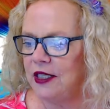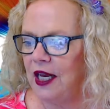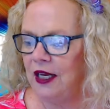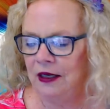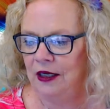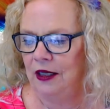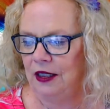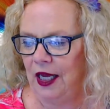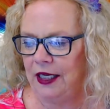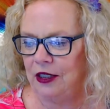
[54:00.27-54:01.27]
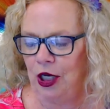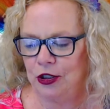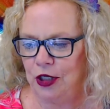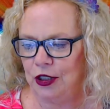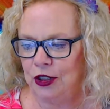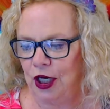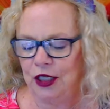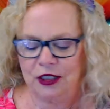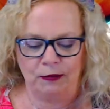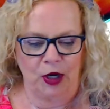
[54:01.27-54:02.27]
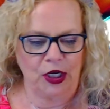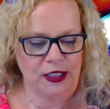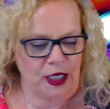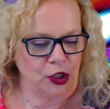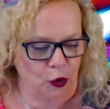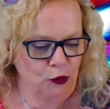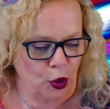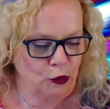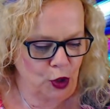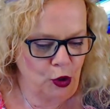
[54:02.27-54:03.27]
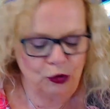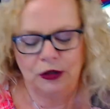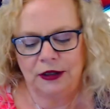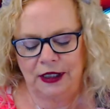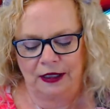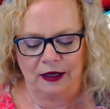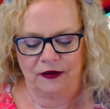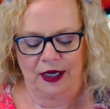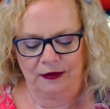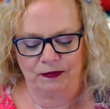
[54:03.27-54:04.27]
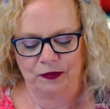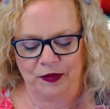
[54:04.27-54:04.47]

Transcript: say, like, yes, yes, yes, and Barney say, no, no, no. I love that.